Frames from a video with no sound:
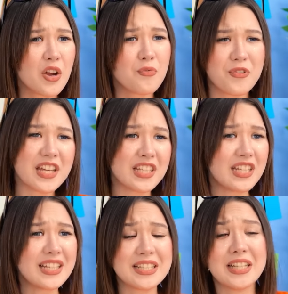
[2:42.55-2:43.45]

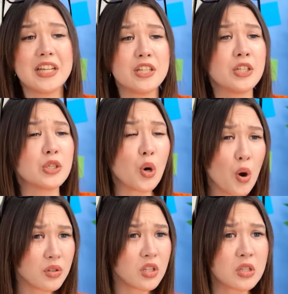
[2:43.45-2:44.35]
Wendy's getting
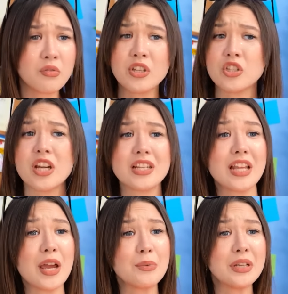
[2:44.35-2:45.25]
roses when
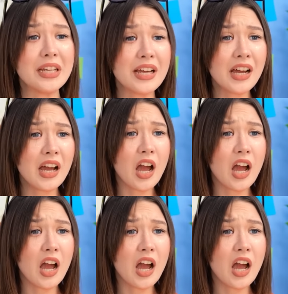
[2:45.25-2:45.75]
I'm right here?